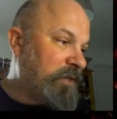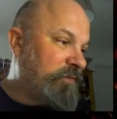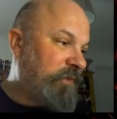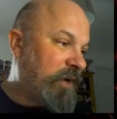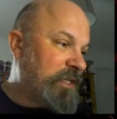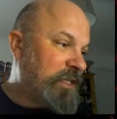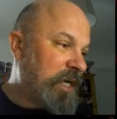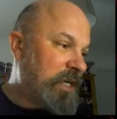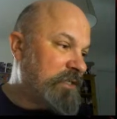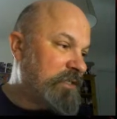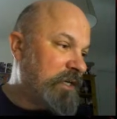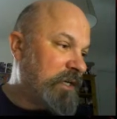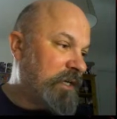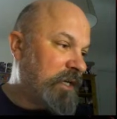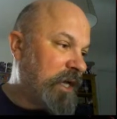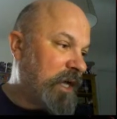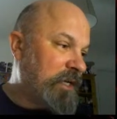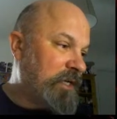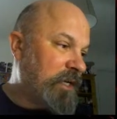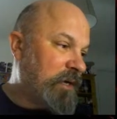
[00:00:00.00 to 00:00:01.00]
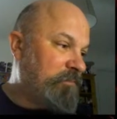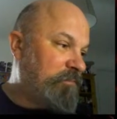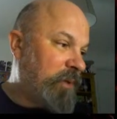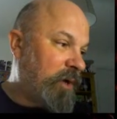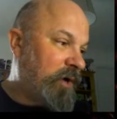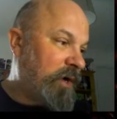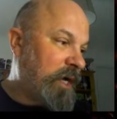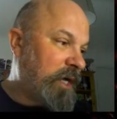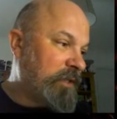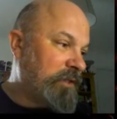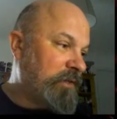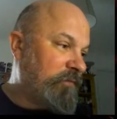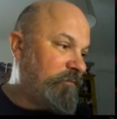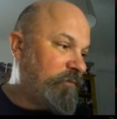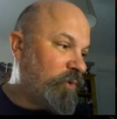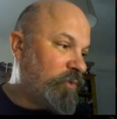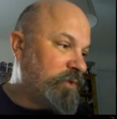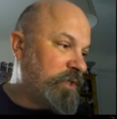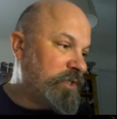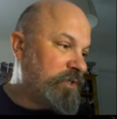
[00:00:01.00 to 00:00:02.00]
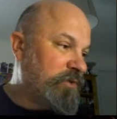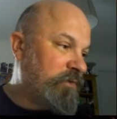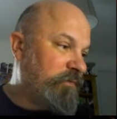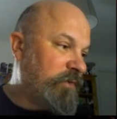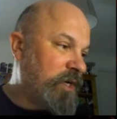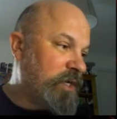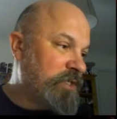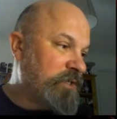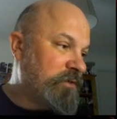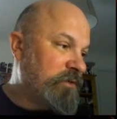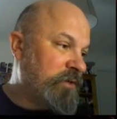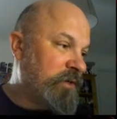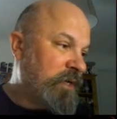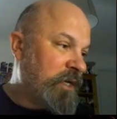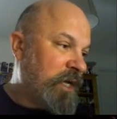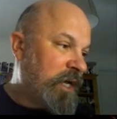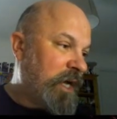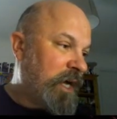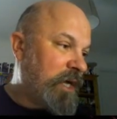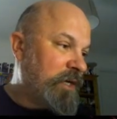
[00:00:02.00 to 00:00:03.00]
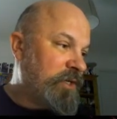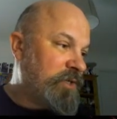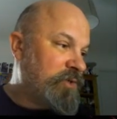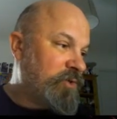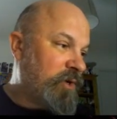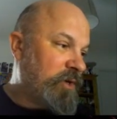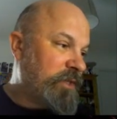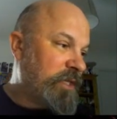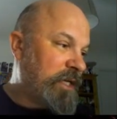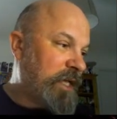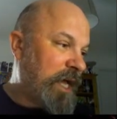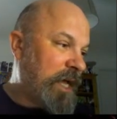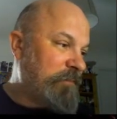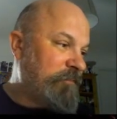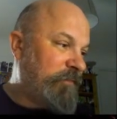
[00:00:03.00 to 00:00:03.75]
Fantastic. Ended up buying the full digital version and enjoying the game.